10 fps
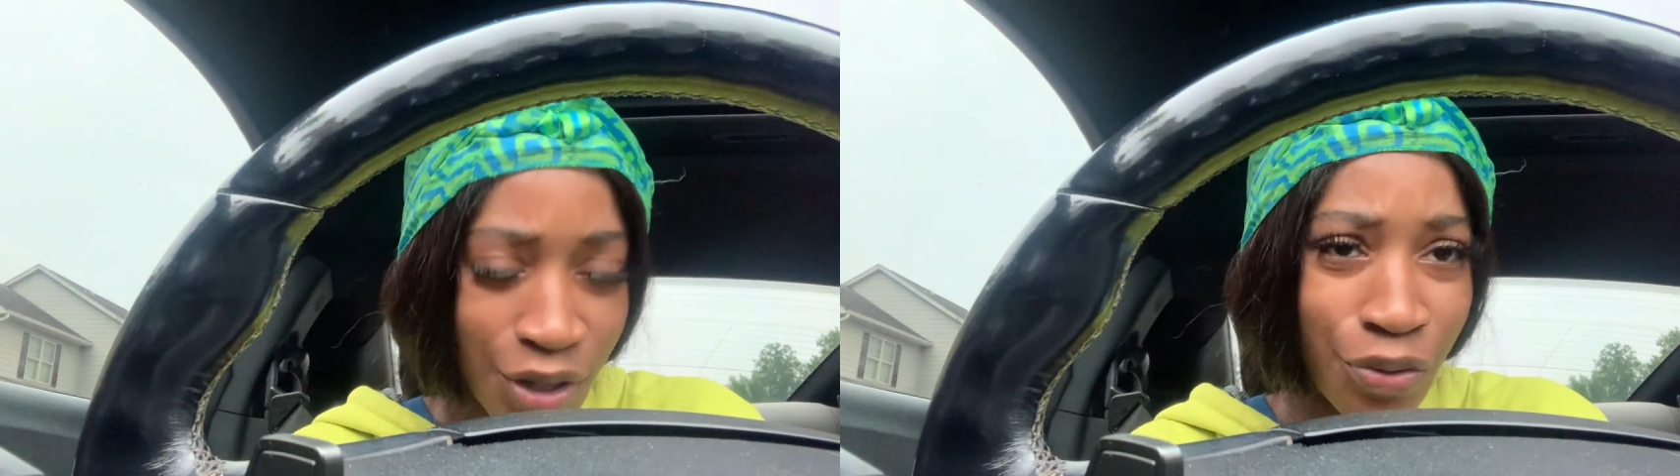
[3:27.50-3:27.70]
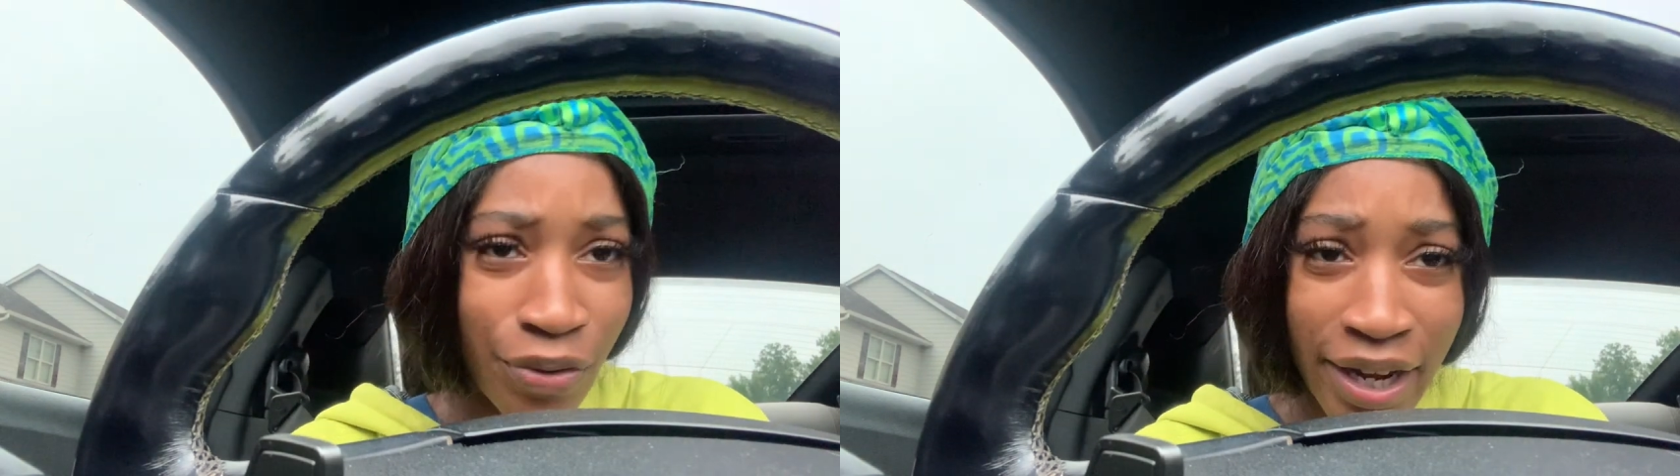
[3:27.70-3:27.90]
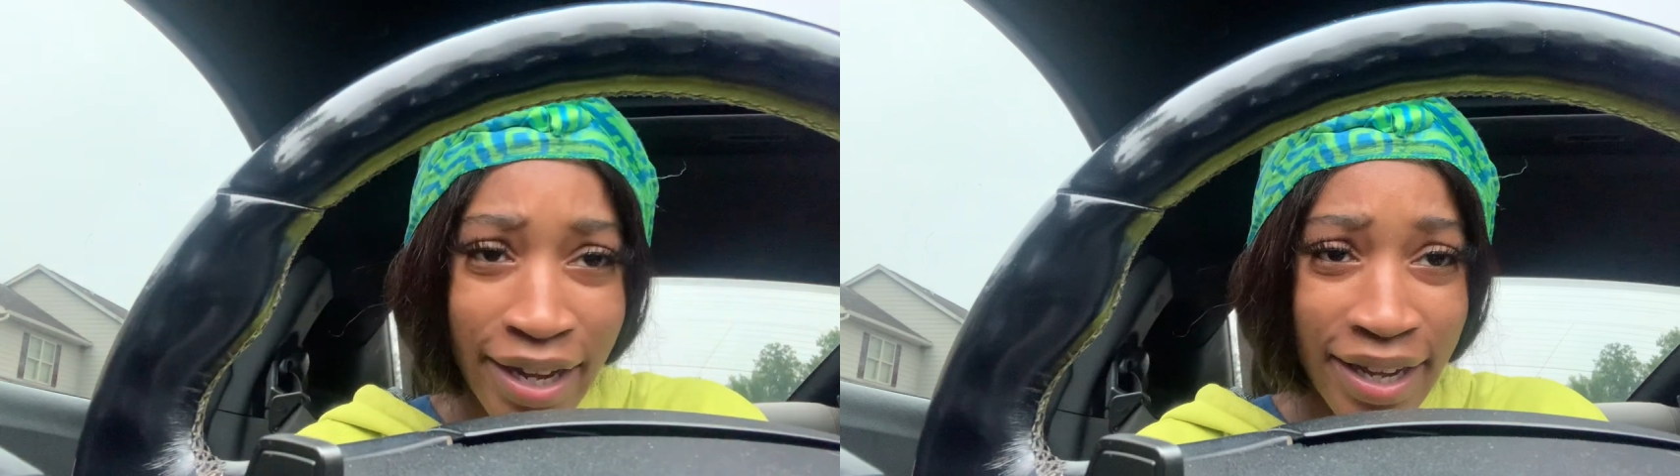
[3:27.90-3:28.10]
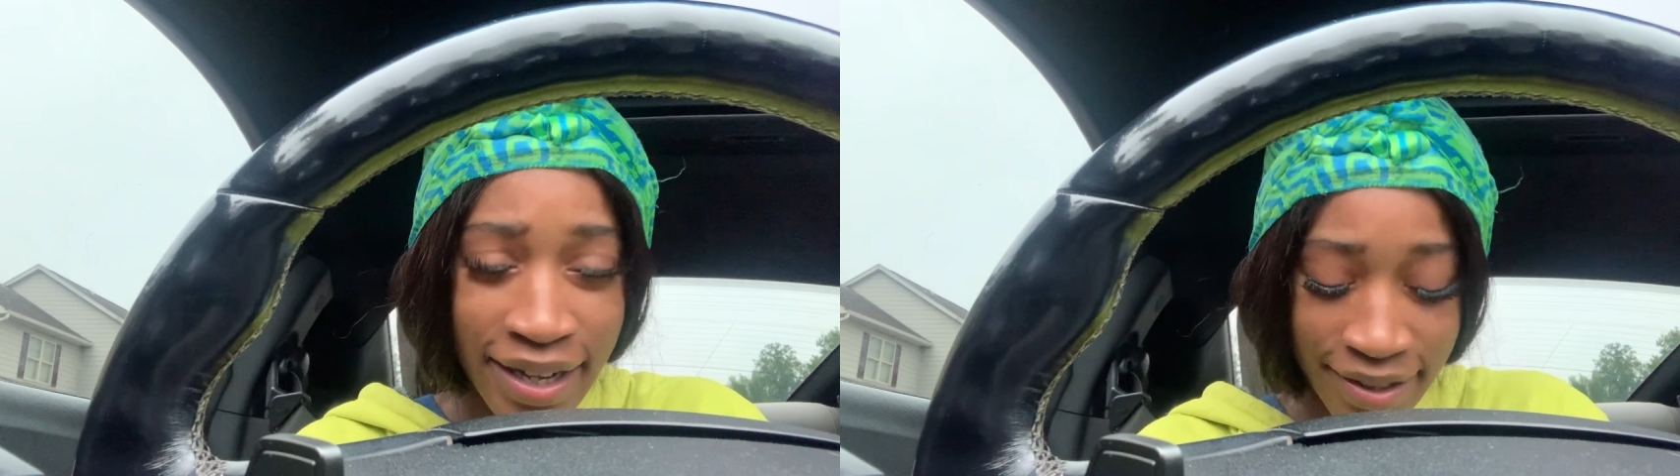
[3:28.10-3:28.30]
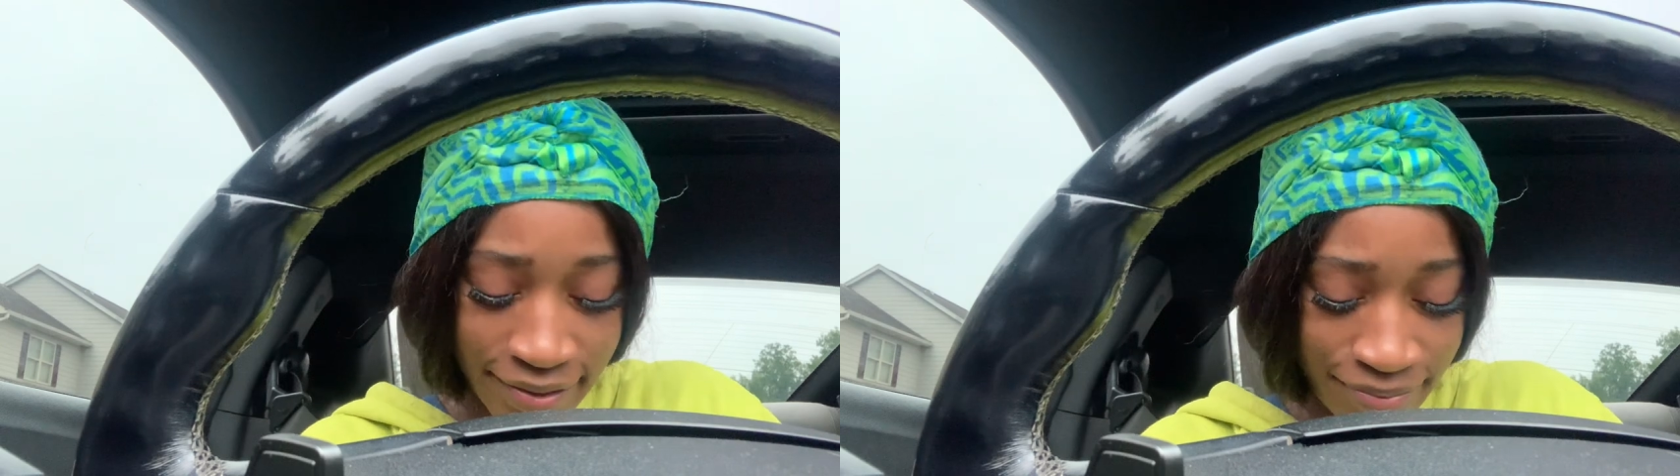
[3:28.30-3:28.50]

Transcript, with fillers: red